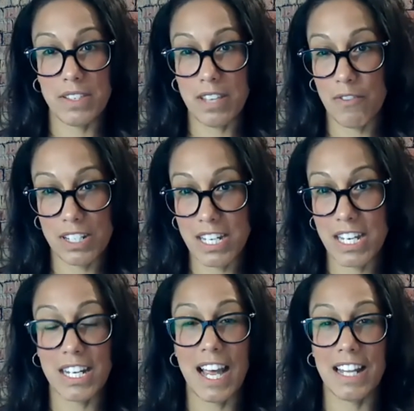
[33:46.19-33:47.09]

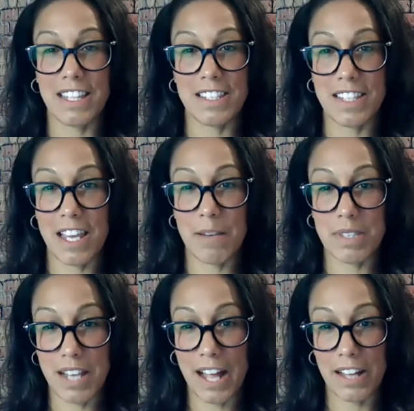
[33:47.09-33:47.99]
17 at the same
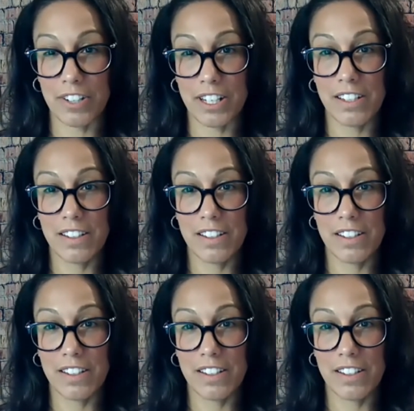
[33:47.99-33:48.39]
salary.